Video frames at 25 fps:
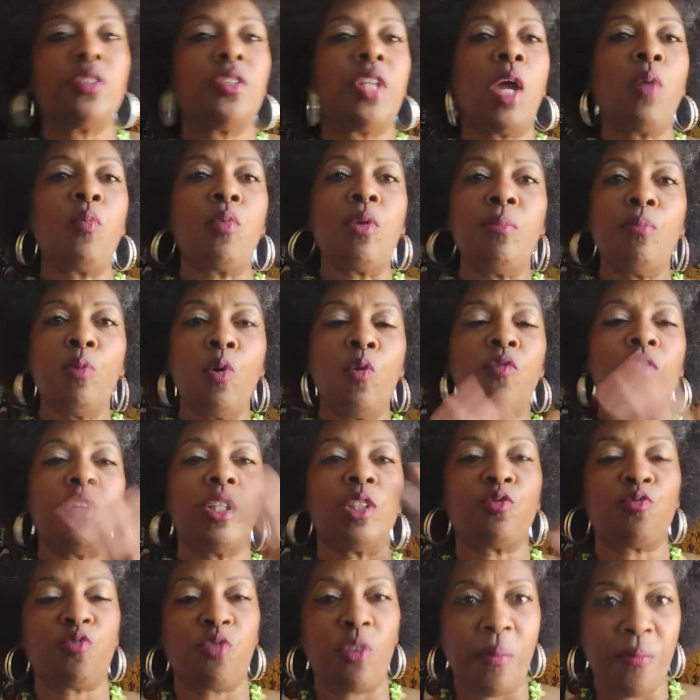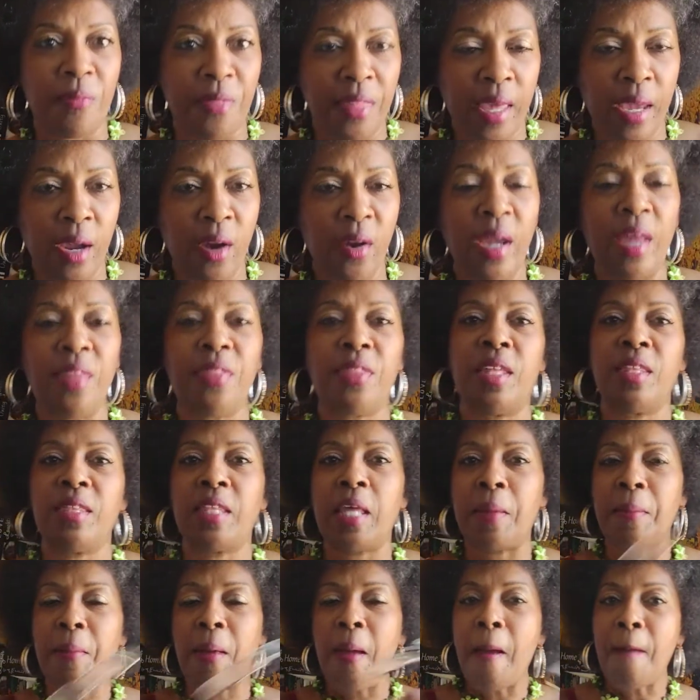They removed us from there and then
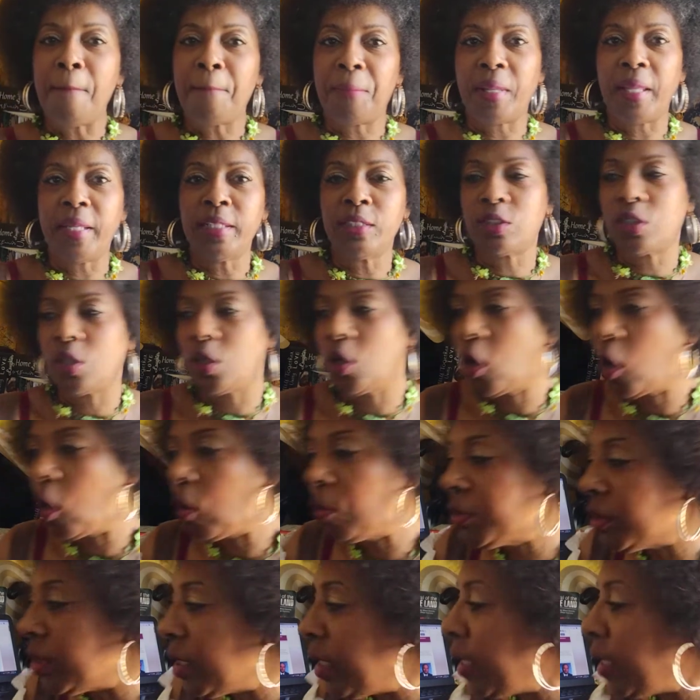they placed their homes